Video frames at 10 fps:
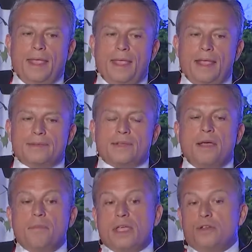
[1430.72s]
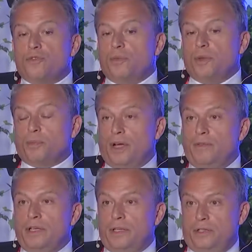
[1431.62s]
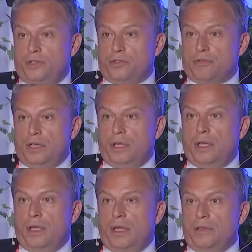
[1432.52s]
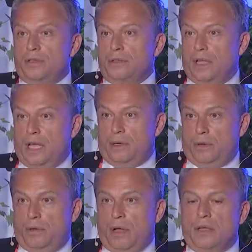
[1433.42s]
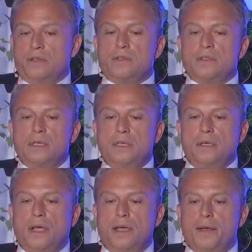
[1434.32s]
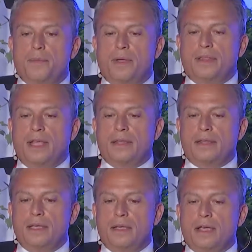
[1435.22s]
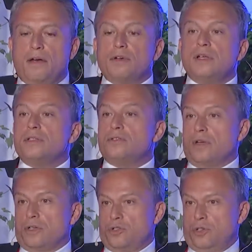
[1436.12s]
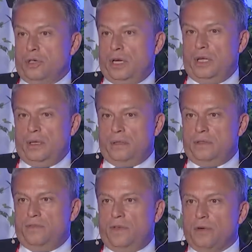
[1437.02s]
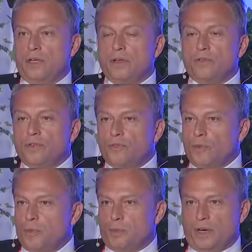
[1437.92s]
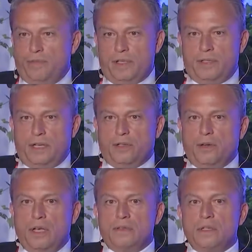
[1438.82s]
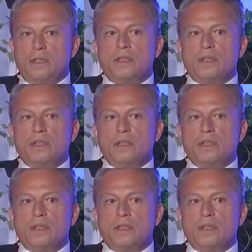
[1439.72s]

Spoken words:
Is coming in from the private industry into NATO, I see that the governance structure is very different from the private sector. I see that